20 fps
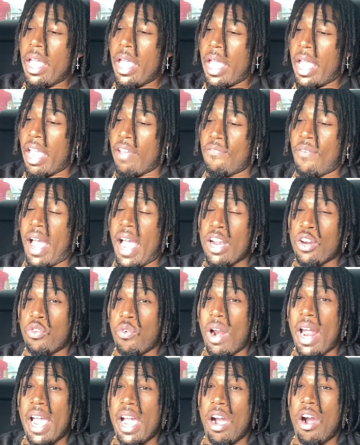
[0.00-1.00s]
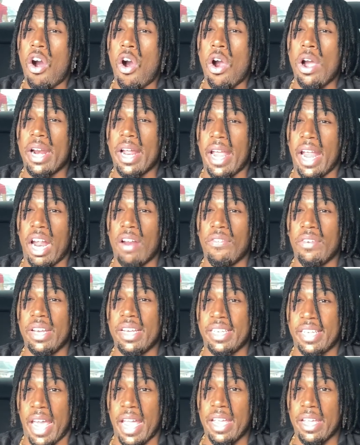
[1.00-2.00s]
If I grind hard every
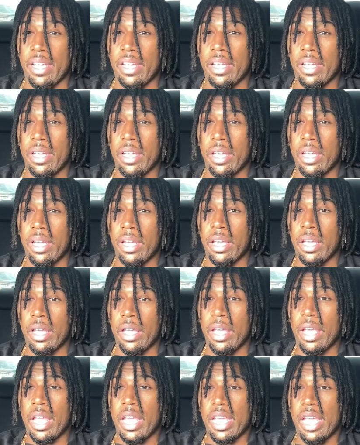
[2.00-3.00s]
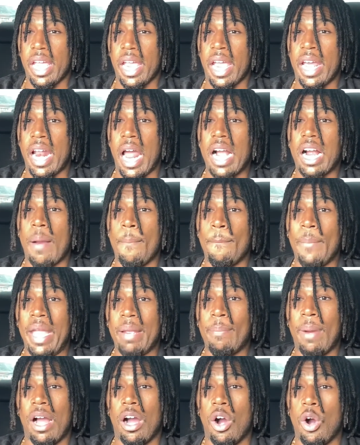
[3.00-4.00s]
day and I can make
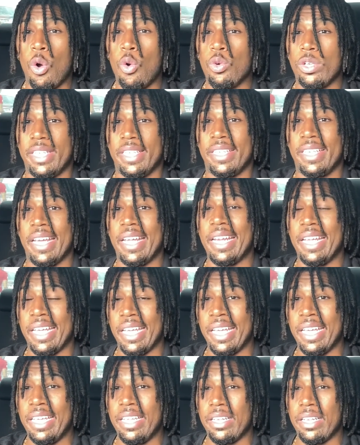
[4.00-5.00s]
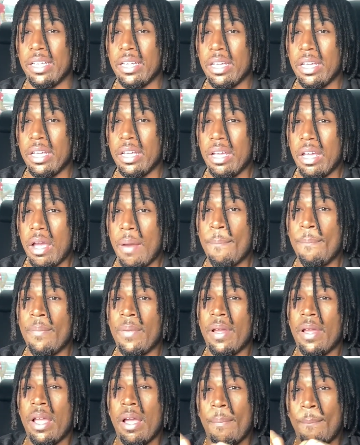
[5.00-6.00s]
my whole city eat,
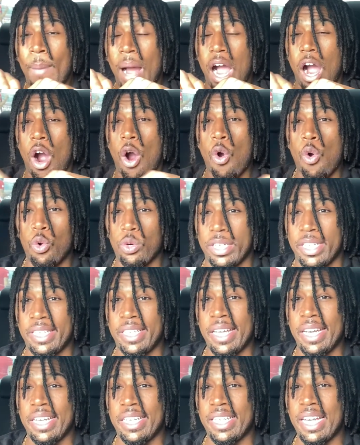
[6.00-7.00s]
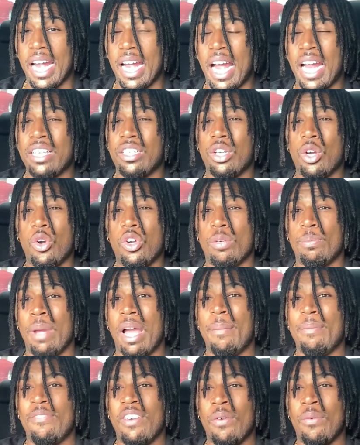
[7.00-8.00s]
my whole city. See, I, I, told you, man,
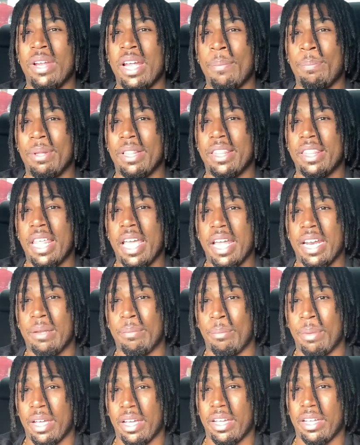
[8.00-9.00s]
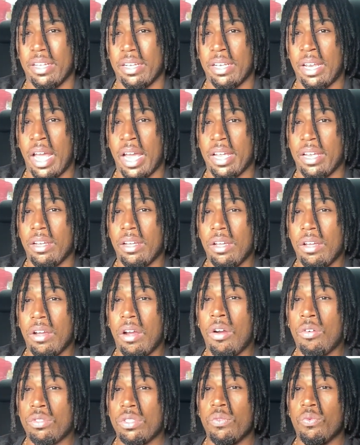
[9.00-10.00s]
I'm very empathetic, man. Like
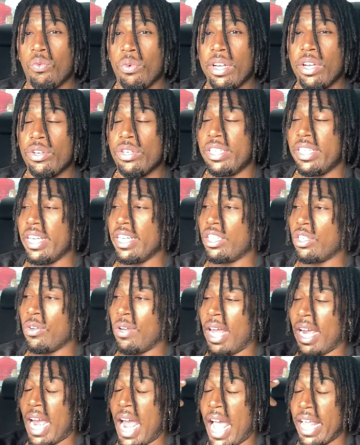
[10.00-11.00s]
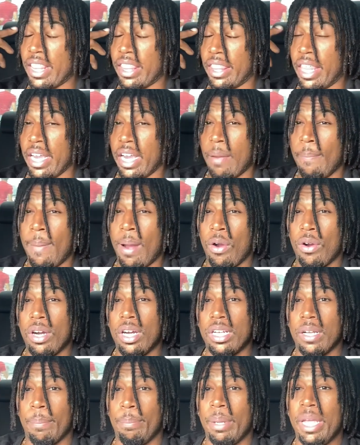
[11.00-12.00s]
on some real shit. So like, I think about
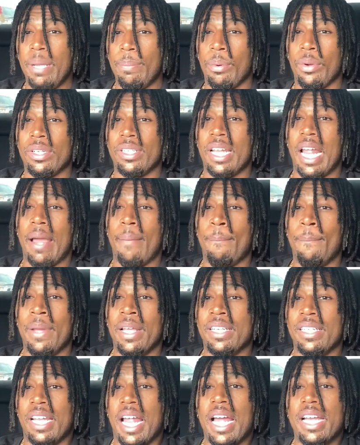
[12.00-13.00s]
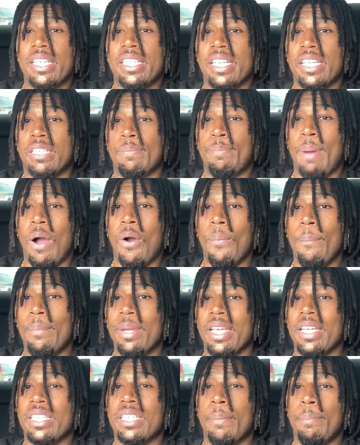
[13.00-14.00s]
other people. It's not, it's not just about
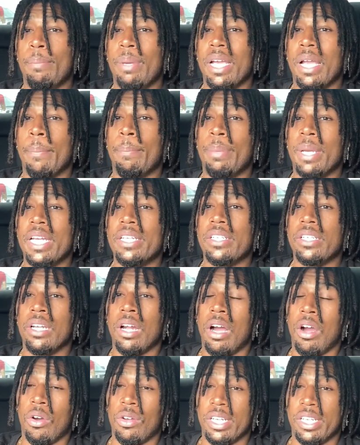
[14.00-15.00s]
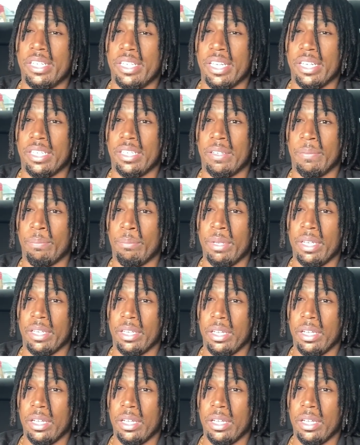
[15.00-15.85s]
me. It's a bigger picture to all this shit to me.